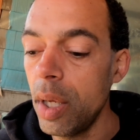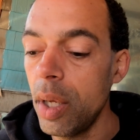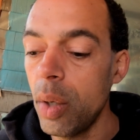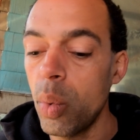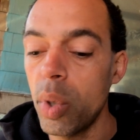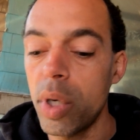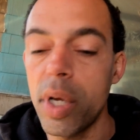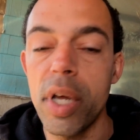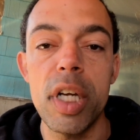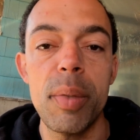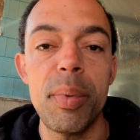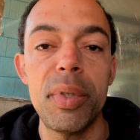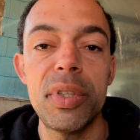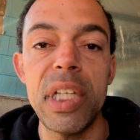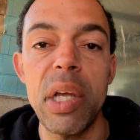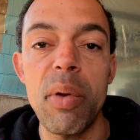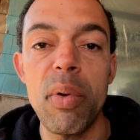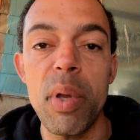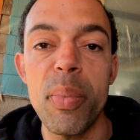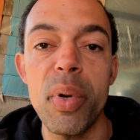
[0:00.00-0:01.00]
100%
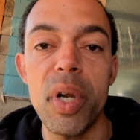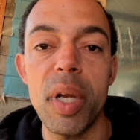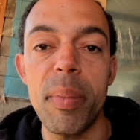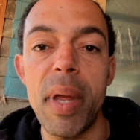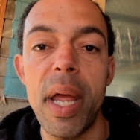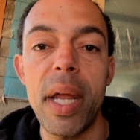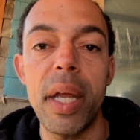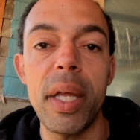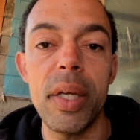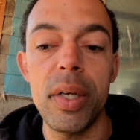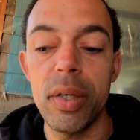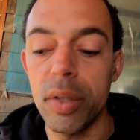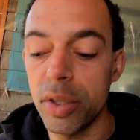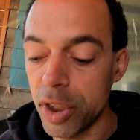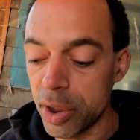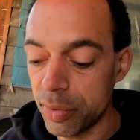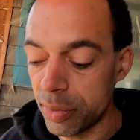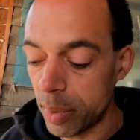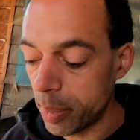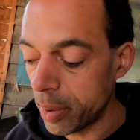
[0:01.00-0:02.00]
when we put it back in, or
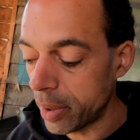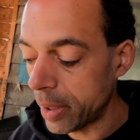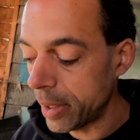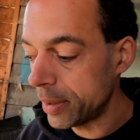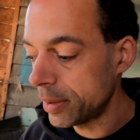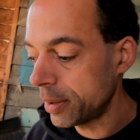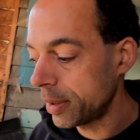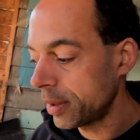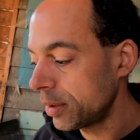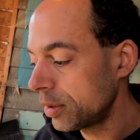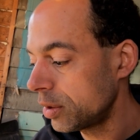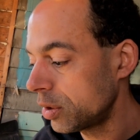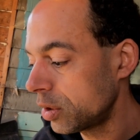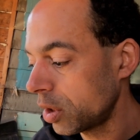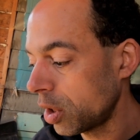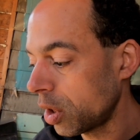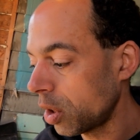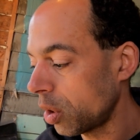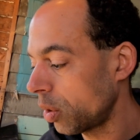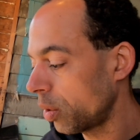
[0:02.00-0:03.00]
just replace it.
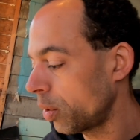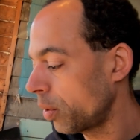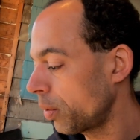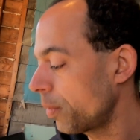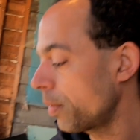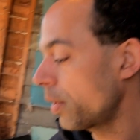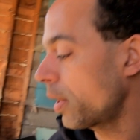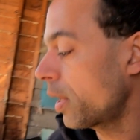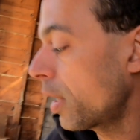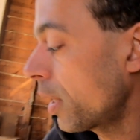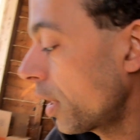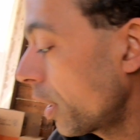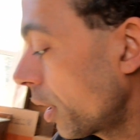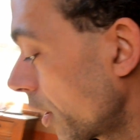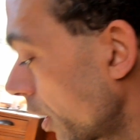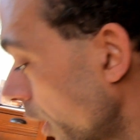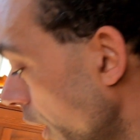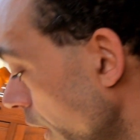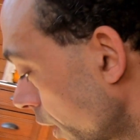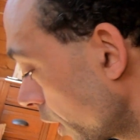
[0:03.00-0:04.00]
So
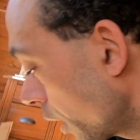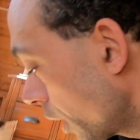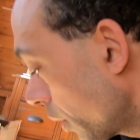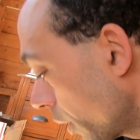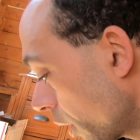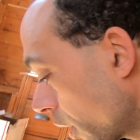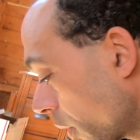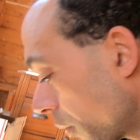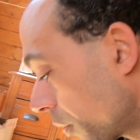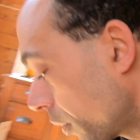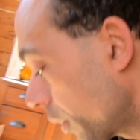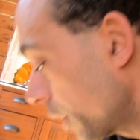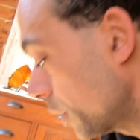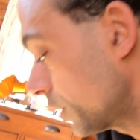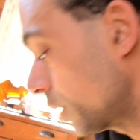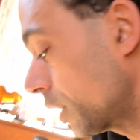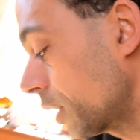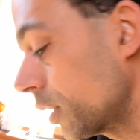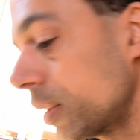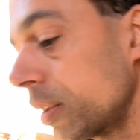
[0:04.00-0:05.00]
like here we go. For
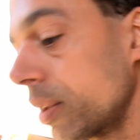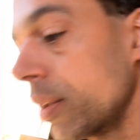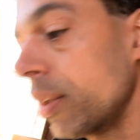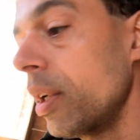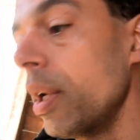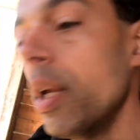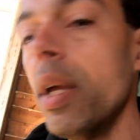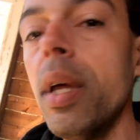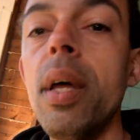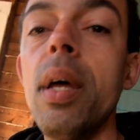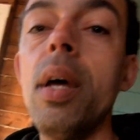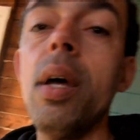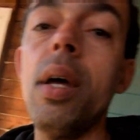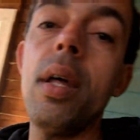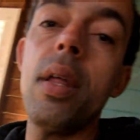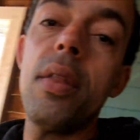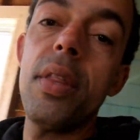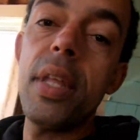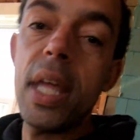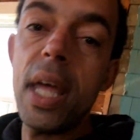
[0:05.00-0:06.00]
instance,
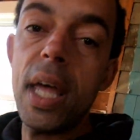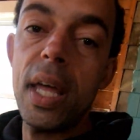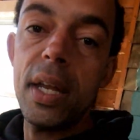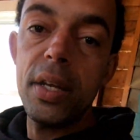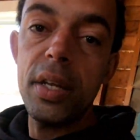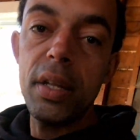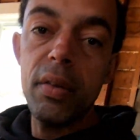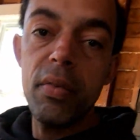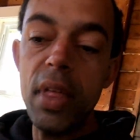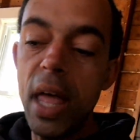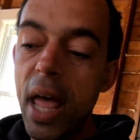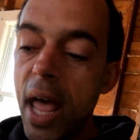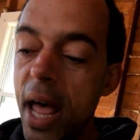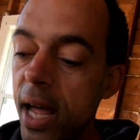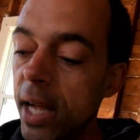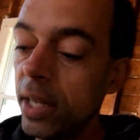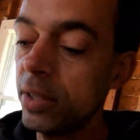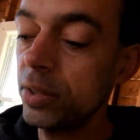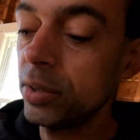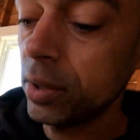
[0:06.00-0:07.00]
the end of the
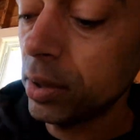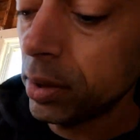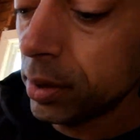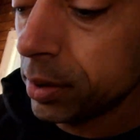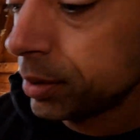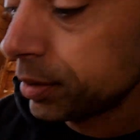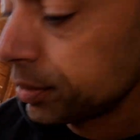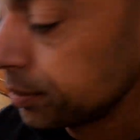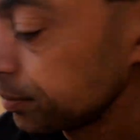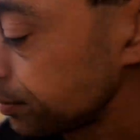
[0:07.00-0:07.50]
axles,